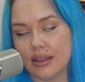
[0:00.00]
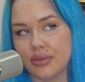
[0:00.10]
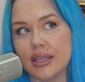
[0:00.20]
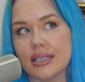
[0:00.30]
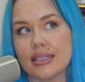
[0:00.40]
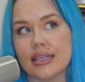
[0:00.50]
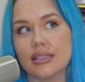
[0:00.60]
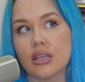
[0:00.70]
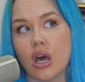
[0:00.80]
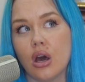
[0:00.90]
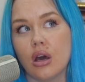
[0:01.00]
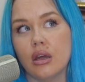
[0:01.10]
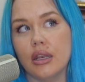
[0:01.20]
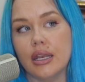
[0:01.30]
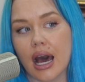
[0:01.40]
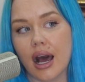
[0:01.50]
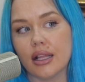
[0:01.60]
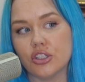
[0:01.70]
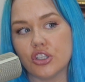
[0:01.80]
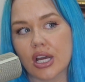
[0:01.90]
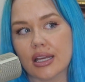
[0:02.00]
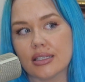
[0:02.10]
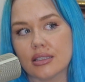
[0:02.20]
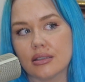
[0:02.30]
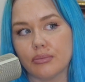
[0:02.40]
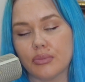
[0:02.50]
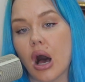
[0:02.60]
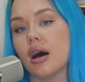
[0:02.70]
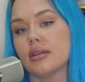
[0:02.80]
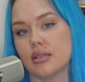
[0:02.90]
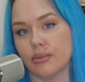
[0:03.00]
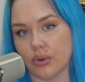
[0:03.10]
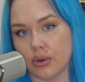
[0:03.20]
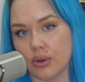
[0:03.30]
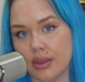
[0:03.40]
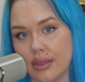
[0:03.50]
This is not just possible.